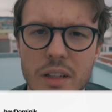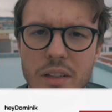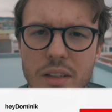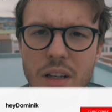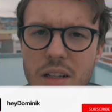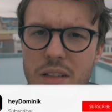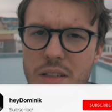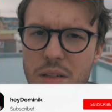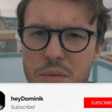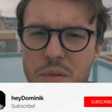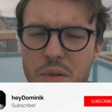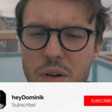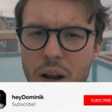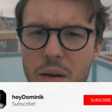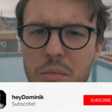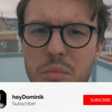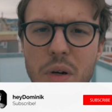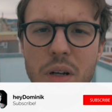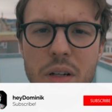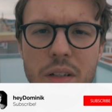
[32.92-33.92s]
hit that
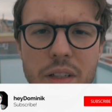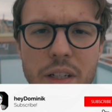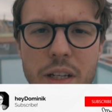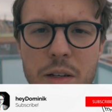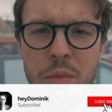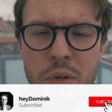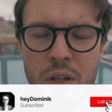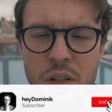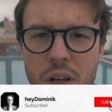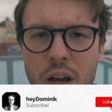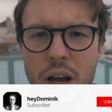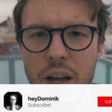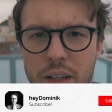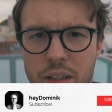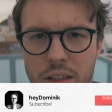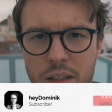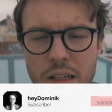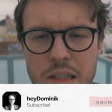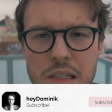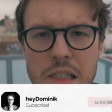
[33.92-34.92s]
subscribe button, give me a
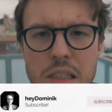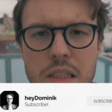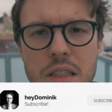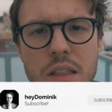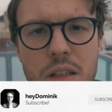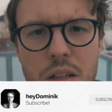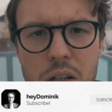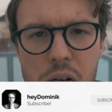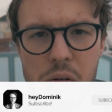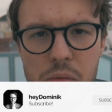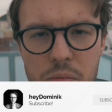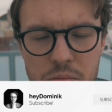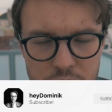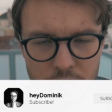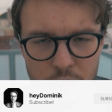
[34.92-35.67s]
like, because, you know,